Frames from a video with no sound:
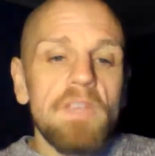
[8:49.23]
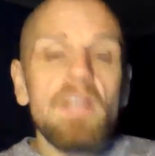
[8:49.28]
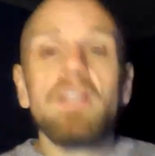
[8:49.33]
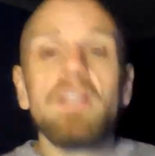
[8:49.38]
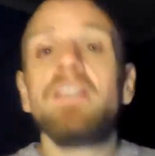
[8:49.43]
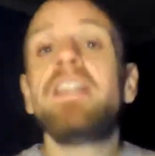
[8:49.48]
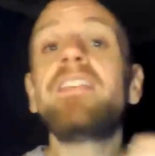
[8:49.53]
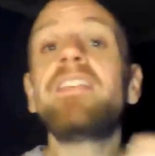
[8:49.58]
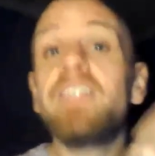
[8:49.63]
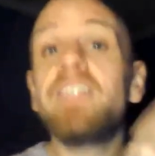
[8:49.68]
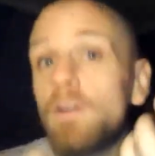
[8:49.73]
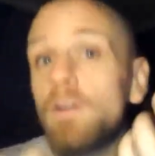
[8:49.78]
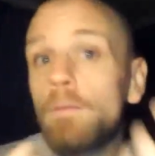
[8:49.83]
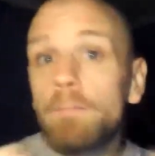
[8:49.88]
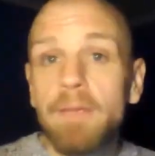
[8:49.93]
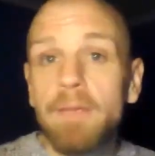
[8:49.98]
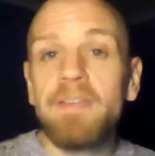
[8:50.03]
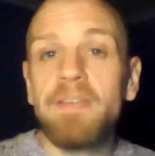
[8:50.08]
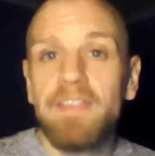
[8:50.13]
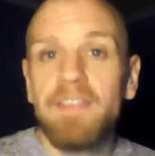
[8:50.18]
Listed on
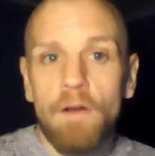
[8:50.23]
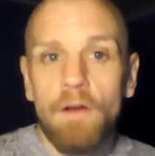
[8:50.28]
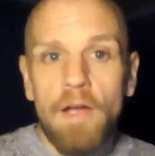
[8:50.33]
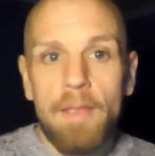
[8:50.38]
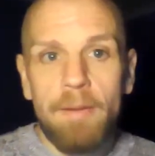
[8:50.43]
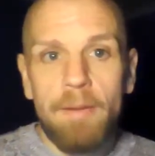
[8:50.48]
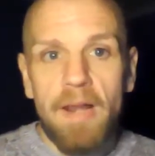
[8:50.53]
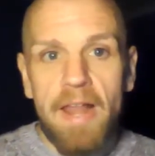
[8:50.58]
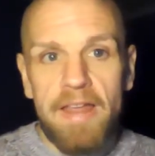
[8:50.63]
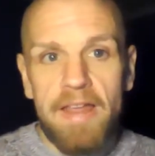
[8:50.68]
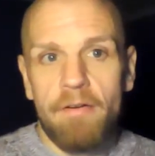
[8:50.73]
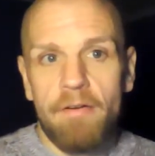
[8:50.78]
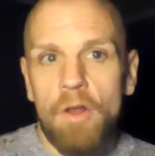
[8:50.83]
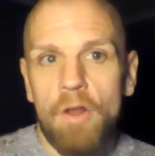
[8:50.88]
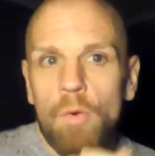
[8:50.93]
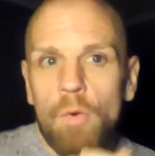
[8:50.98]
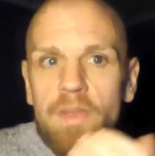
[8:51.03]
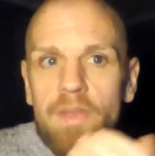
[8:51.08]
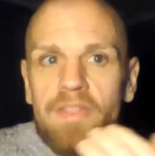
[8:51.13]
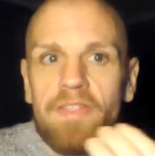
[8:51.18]
BBC iPlayer
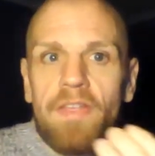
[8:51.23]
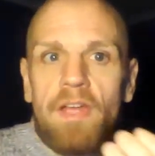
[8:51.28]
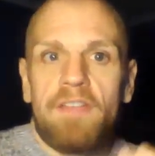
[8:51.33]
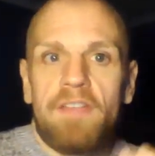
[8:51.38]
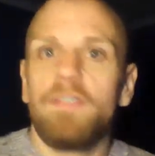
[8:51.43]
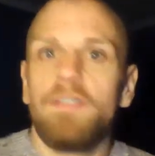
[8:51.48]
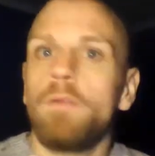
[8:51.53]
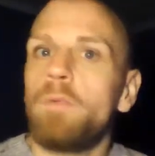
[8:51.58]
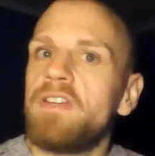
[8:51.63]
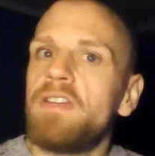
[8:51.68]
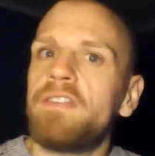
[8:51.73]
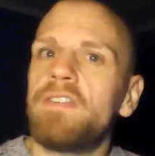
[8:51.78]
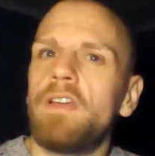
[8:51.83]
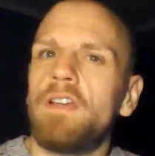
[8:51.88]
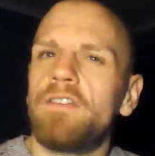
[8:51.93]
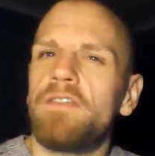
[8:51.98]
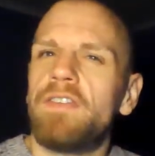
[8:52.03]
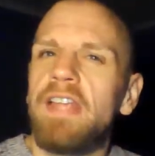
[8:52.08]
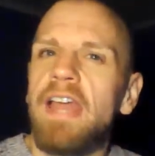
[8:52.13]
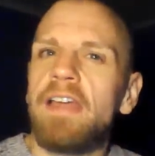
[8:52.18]
along with, so when you
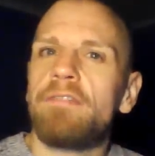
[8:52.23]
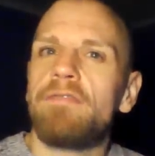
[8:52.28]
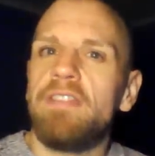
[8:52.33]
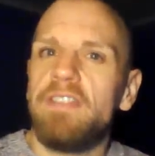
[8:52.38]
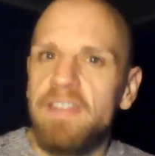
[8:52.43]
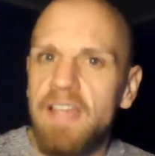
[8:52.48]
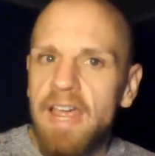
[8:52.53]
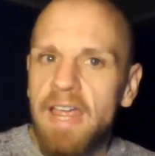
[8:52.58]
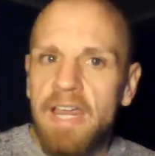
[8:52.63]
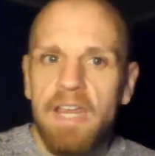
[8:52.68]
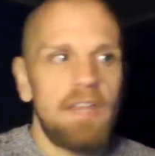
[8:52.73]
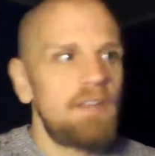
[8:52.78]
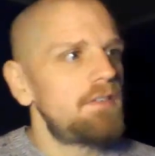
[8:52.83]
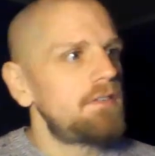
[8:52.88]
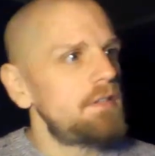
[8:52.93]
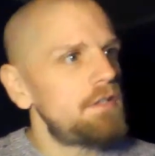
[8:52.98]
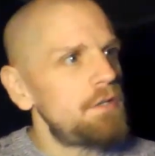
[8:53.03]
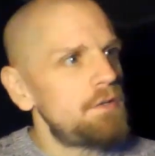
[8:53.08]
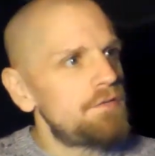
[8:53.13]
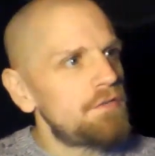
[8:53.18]
search for Katherine Tate,
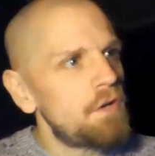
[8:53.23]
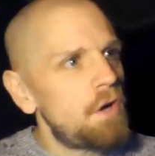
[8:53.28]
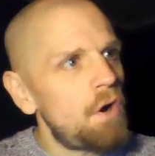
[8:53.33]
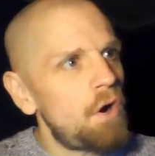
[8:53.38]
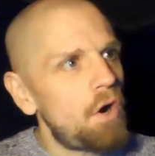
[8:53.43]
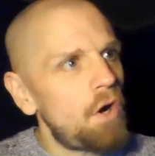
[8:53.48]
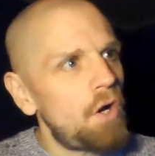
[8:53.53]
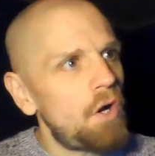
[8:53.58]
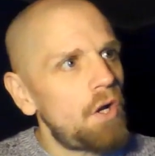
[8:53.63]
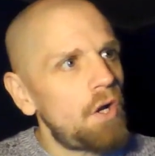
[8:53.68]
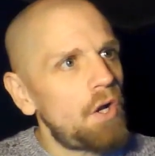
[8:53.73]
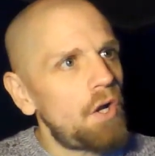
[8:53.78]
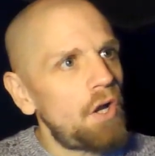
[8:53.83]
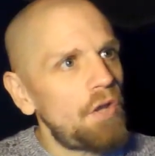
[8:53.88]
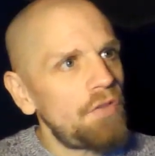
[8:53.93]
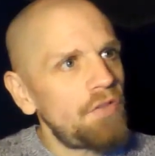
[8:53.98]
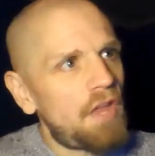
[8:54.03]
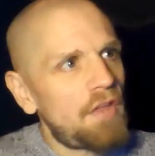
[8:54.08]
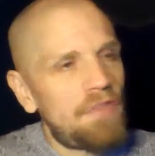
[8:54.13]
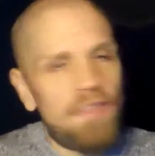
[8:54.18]
so you've got,
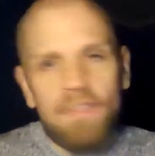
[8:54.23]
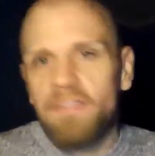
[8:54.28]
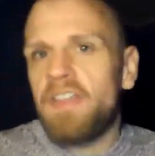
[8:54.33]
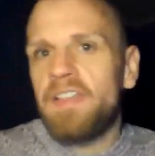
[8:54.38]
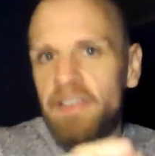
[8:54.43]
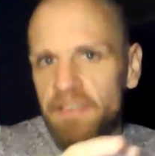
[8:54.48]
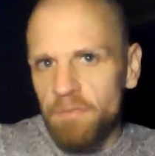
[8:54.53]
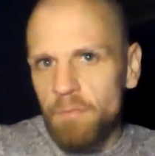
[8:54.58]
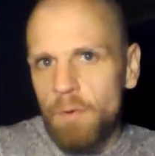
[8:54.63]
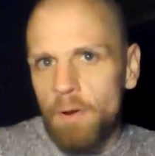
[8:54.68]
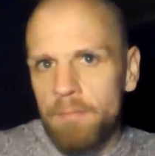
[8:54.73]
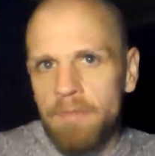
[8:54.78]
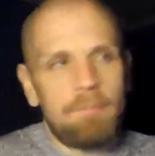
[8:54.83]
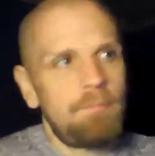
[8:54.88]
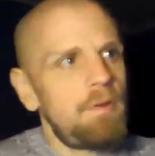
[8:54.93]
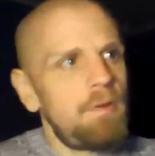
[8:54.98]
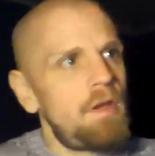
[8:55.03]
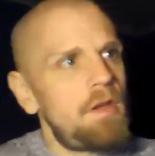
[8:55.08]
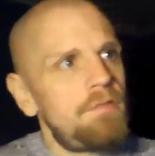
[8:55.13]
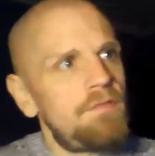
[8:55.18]
this is what I mean
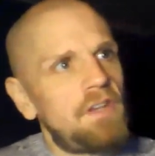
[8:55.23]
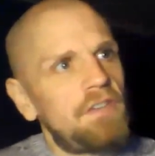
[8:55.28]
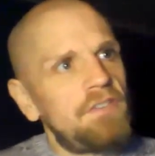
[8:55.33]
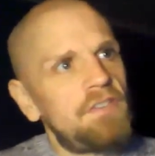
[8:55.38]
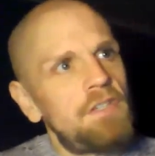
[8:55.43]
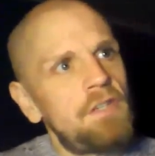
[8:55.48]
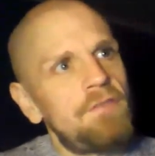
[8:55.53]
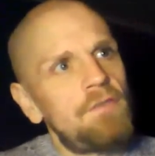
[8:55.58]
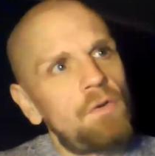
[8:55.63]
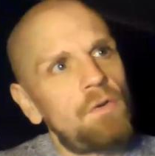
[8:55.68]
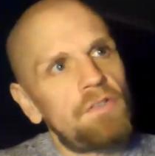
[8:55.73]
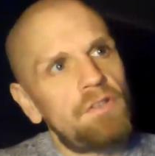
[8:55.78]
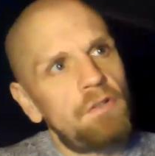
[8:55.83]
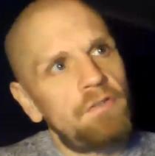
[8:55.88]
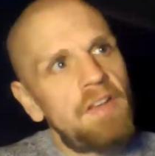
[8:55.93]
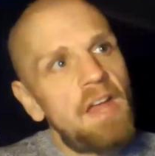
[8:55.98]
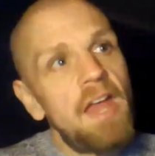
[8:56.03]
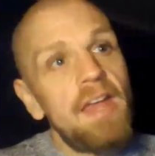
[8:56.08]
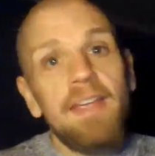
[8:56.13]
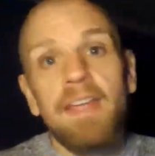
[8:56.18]
perfect. So you've got sort
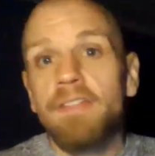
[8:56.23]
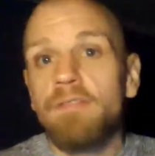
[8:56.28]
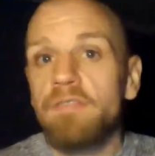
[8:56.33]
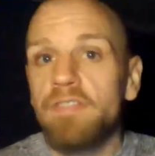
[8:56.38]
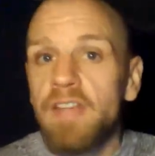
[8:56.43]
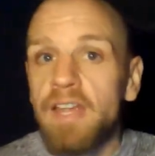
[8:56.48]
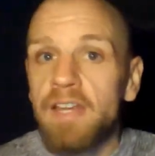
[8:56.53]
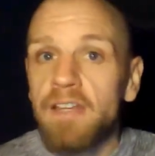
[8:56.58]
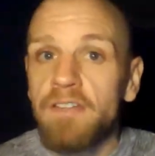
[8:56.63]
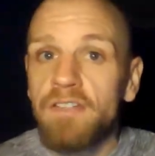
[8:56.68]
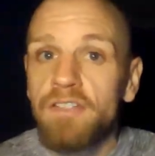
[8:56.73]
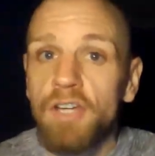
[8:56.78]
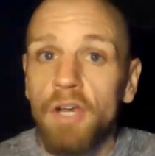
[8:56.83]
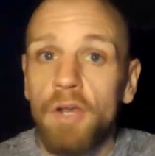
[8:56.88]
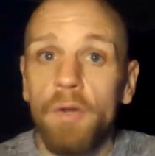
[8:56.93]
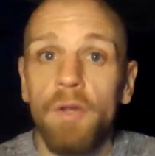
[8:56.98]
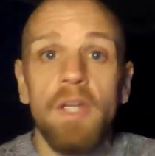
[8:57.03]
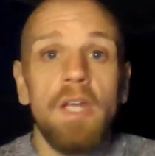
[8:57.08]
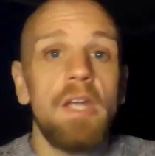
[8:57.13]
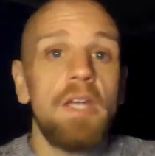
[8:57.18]
of Katherine Tate's show,
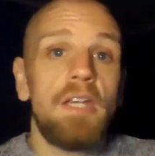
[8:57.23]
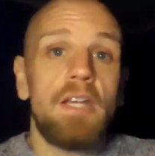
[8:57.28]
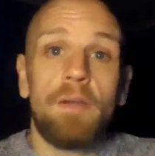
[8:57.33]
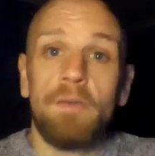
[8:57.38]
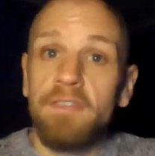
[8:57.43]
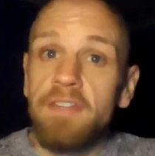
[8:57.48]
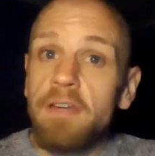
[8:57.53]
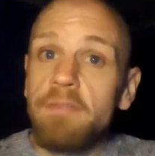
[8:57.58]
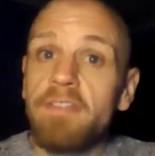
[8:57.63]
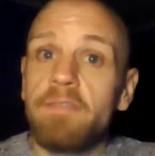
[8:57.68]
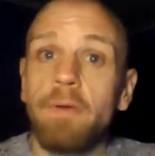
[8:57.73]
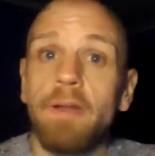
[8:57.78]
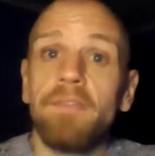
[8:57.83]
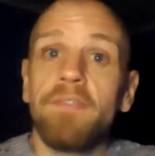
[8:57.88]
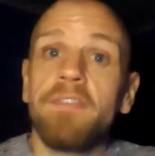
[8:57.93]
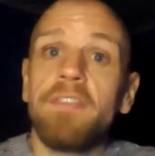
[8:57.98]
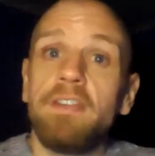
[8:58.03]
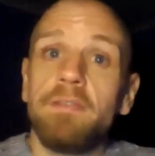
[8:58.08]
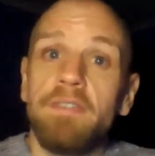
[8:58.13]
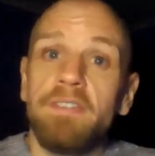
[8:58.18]
series 1,
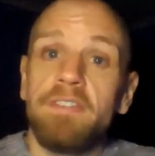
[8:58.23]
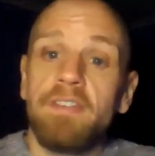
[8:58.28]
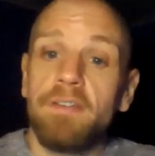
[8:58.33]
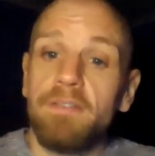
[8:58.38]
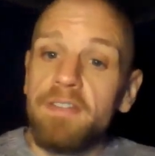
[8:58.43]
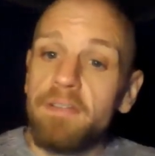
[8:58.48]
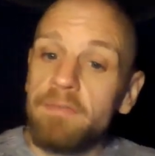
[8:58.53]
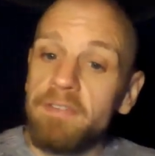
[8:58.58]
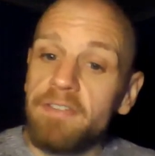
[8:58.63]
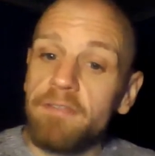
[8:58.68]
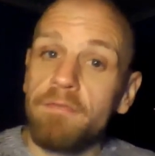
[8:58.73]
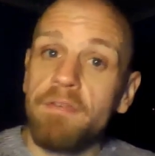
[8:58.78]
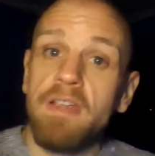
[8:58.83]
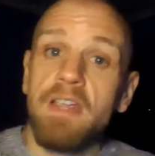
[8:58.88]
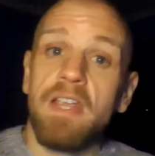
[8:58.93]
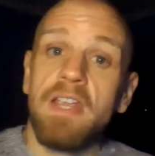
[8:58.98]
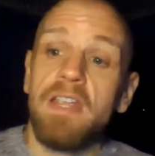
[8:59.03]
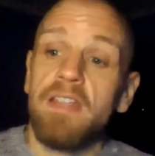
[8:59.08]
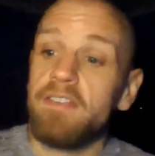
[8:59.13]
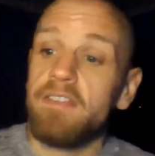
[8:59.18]
series 2, series
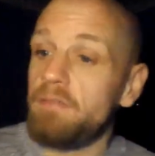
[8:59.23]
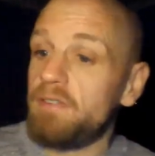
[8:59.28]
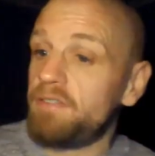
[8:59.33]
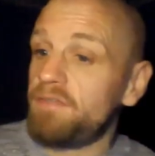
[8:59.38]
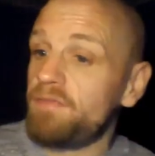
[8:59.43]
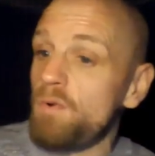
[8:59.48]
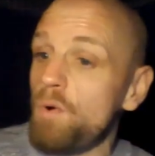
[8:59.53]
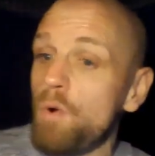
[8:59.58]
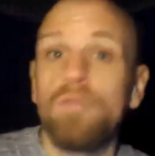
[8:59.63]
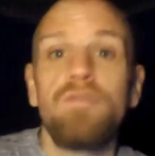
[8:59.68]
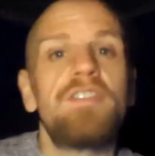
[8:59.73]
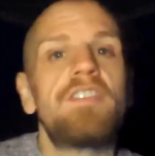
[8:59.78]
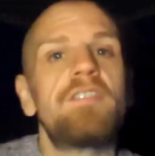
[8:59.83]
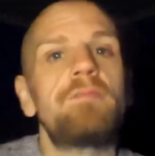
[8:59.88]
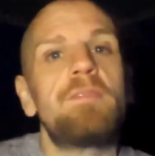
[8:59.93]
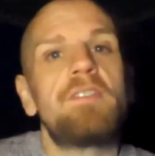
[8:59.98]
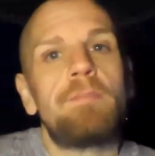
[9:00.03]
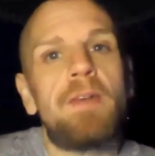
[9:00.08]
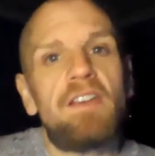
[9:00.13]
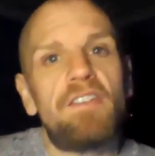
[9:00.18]
3, series 4,
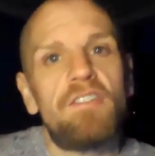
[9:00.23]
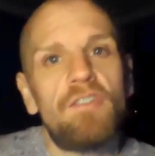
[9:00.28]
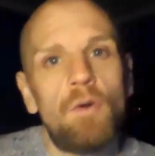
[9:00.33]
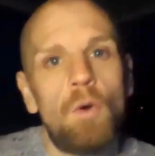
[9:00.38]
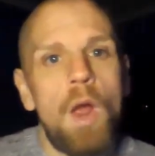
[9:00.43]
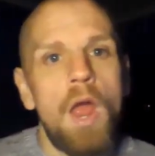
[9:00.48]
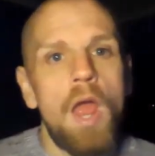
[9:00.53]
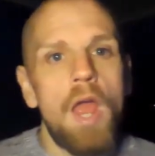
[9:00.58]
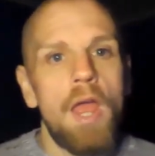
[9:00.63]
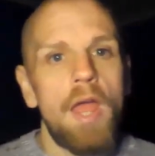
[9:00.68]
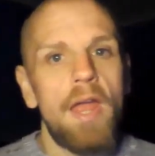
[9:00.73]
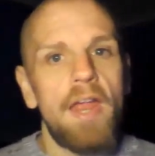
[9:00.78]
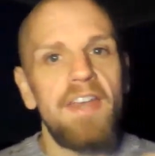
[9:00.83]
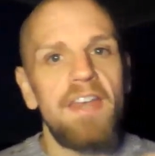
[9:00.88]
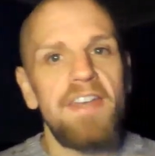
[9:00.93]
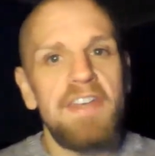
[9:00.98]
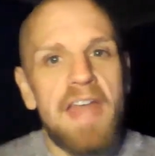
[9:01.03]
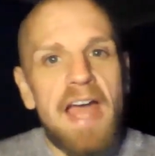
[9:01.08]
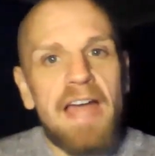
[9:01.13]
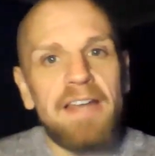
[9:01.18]
Christmas special,
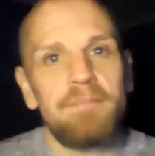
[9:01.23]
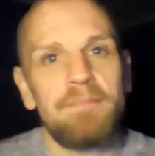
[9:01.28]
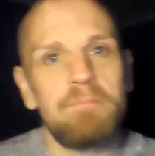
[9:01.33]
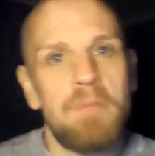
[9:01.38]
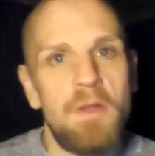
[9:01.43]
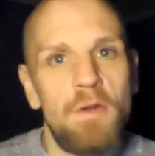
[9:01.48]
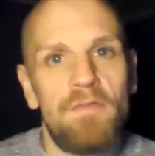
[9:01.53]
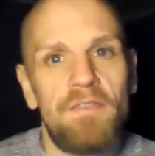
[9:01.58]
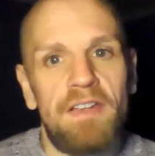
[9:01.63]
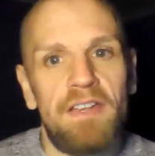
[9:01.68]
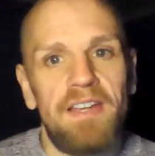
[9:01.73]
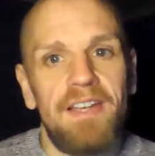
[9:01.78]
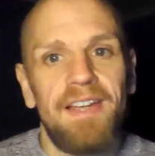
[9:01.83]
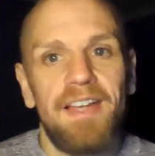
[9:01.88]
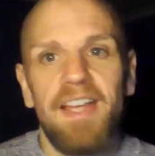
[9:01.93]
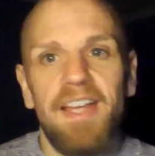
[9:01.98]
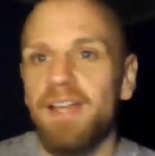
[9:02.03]
Nan movie.